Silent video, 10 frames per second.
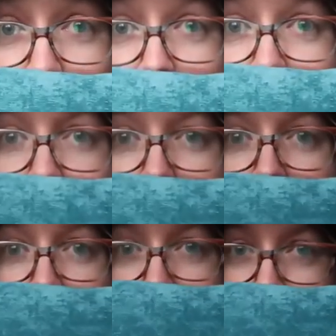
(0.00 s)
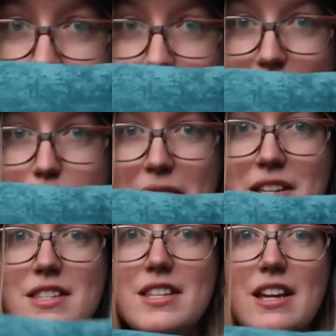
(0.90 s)
that says it's
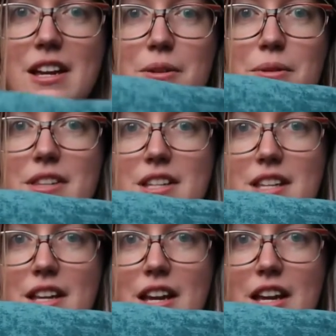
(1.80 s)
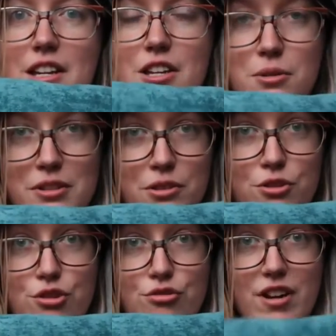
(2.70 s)
Christmas with this cute little
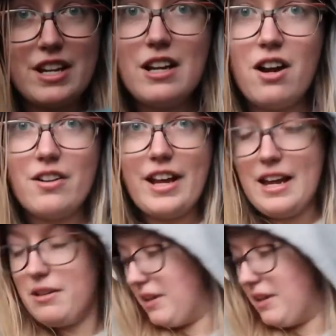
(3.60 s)
tree on it.